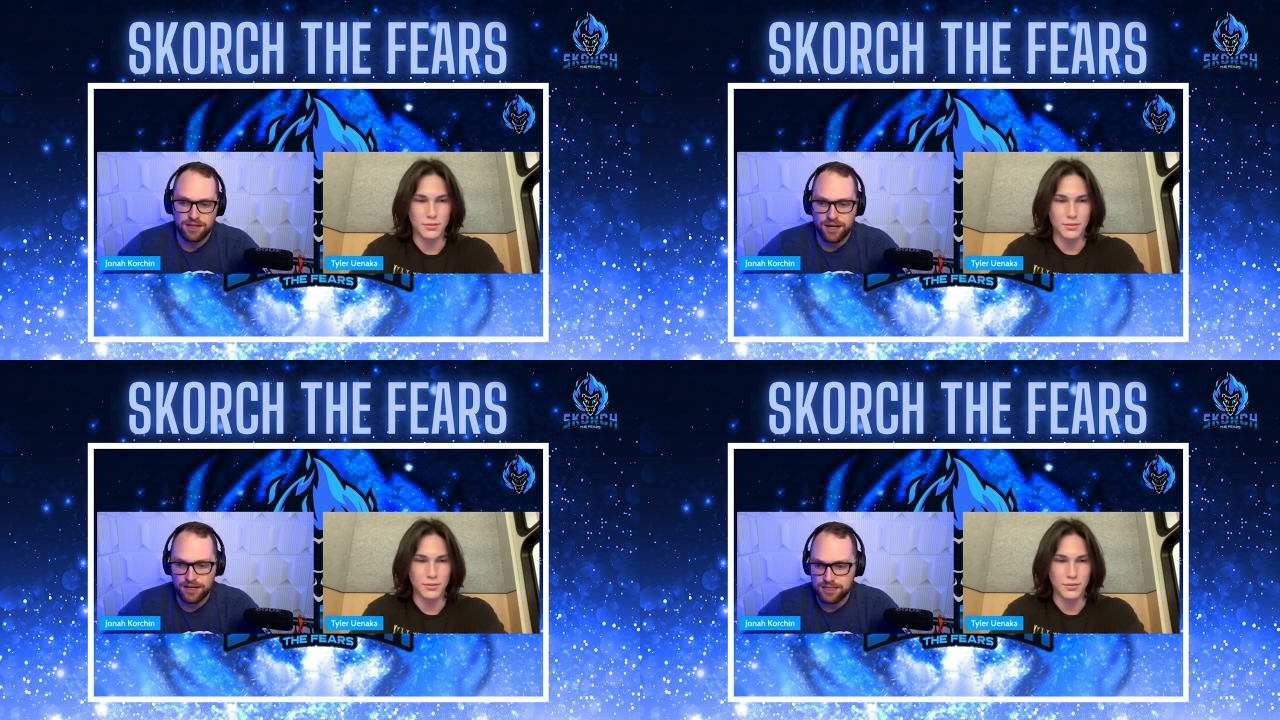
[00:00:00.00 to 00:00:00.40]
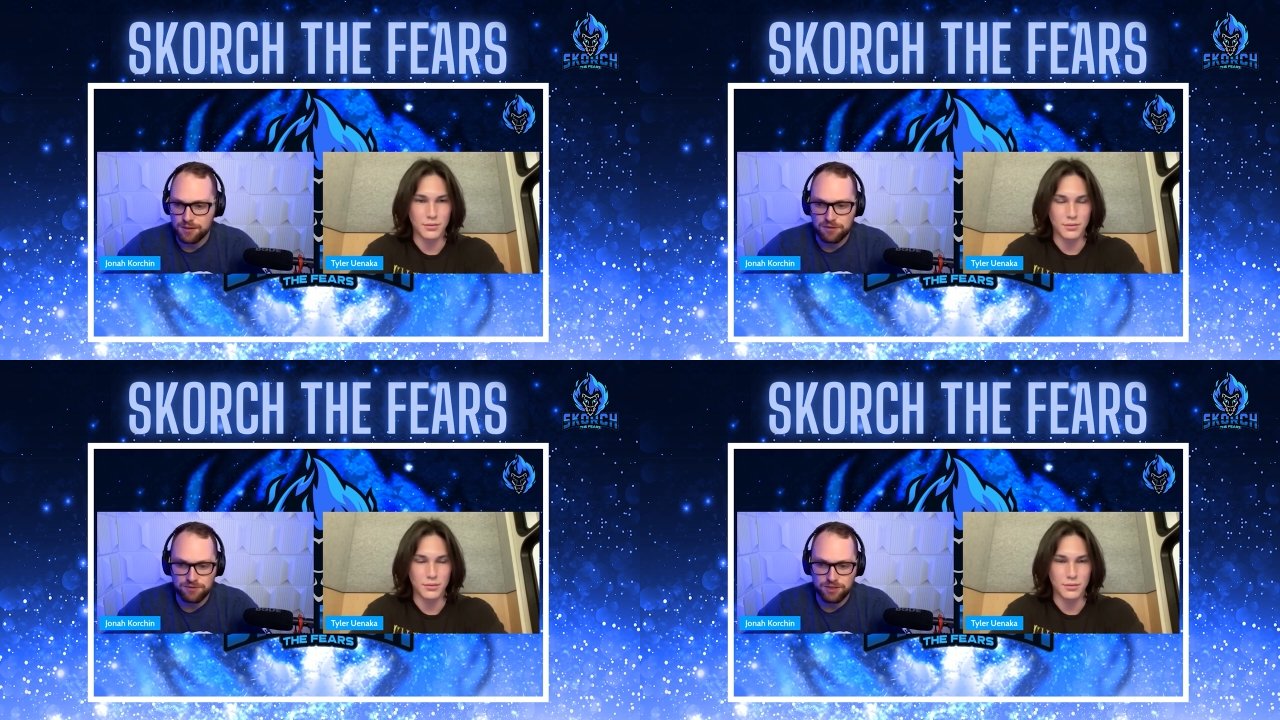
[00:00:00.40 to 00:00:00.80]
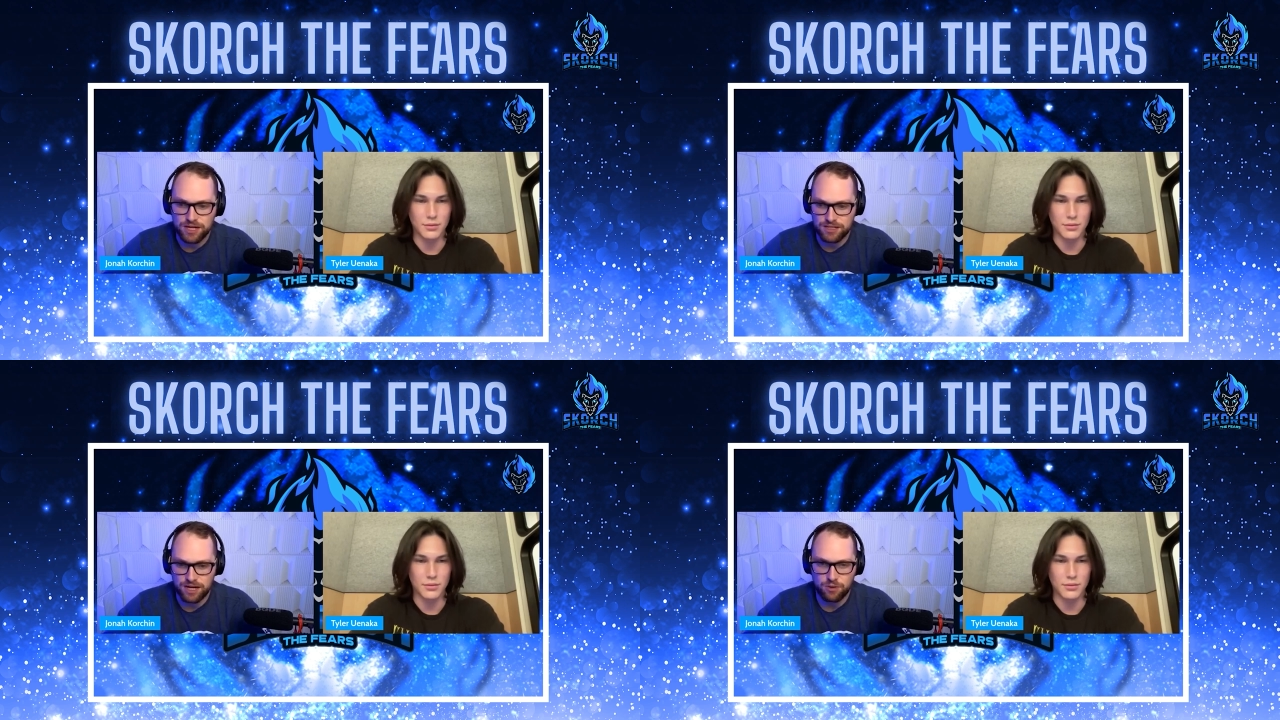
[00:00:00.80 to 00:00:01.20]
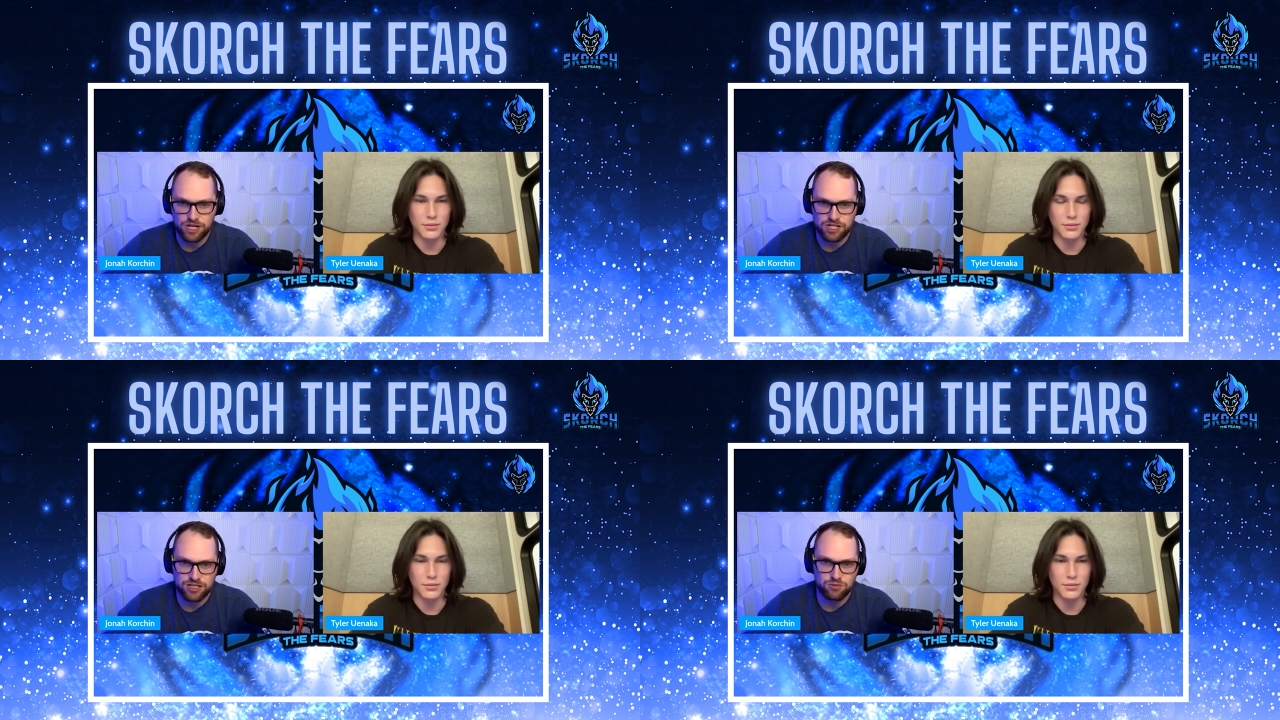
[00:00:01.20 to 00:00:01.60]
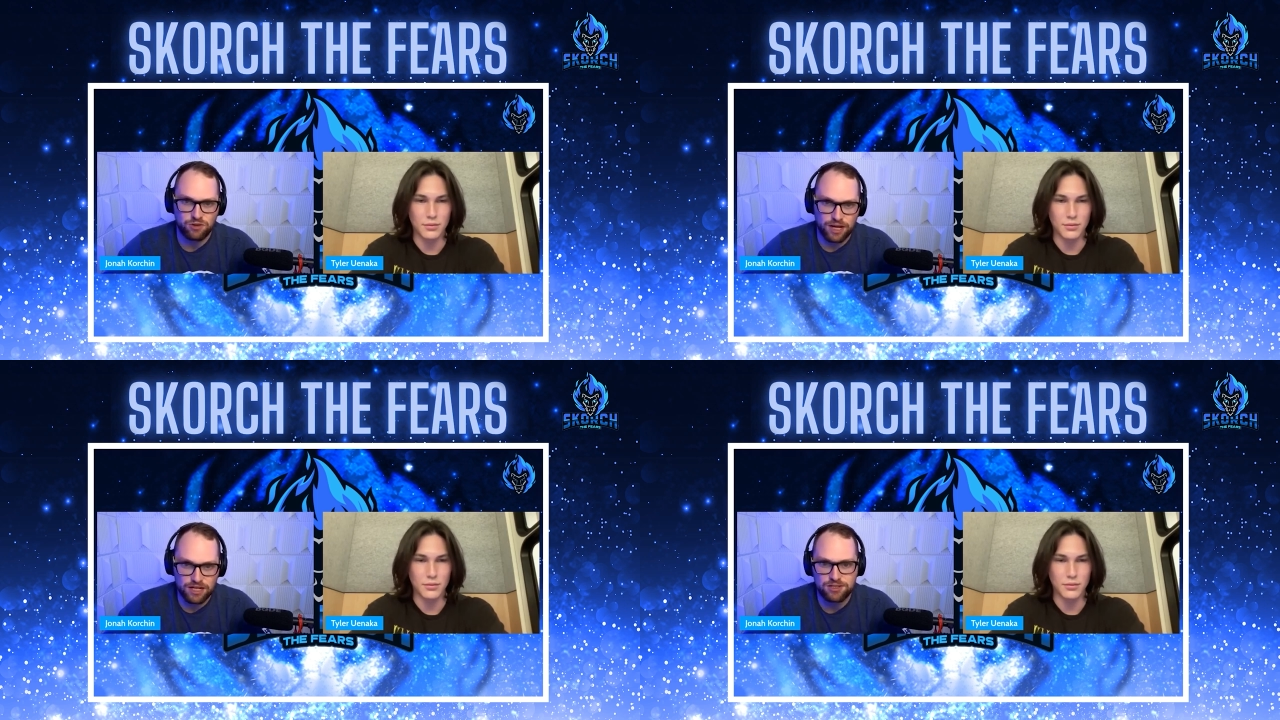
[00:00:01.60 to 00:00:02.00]
Speaker 1: Hit us up if you guys got questions. We'll
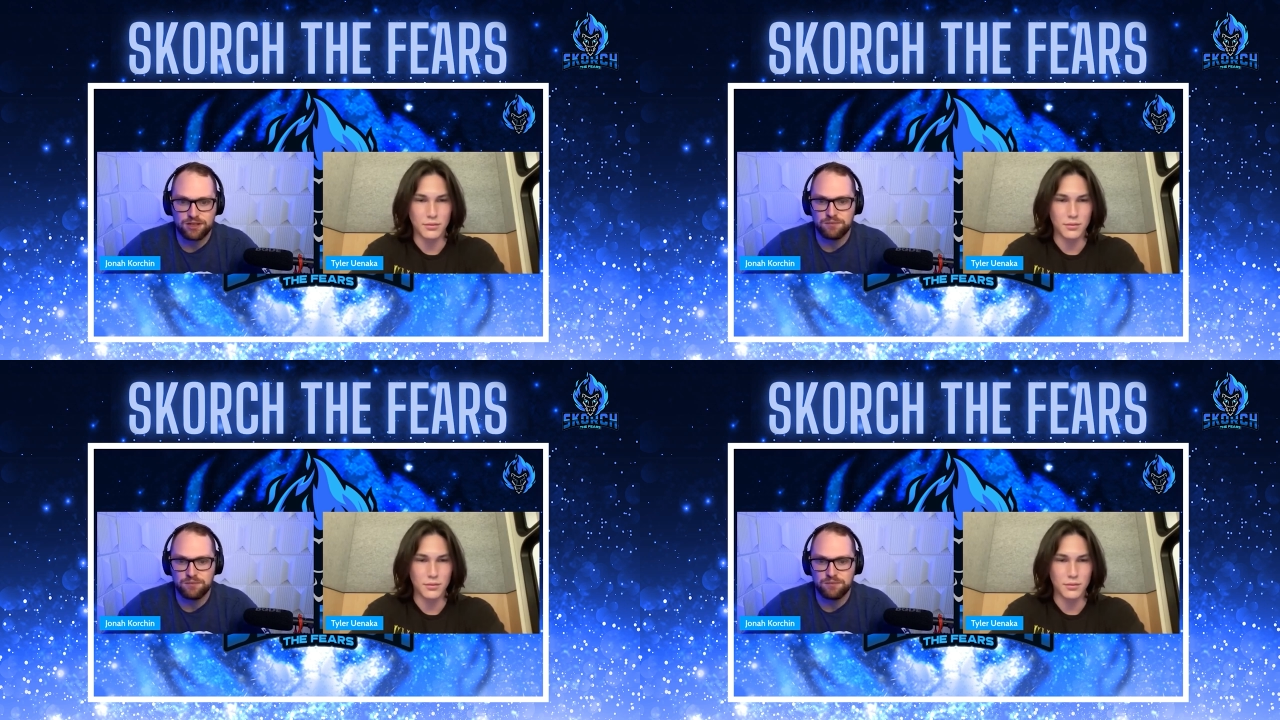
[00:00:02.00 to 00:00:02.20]
answer them